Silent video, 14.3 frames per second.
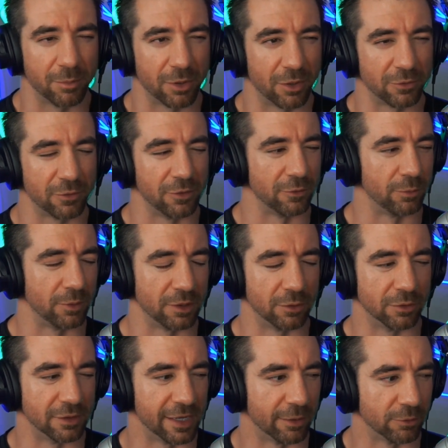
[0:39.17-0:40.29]
but also this really
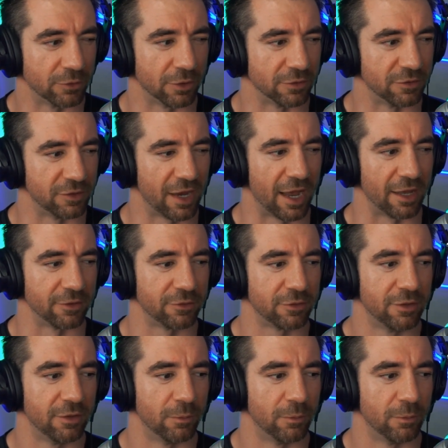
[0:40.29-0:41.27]
old language called SAS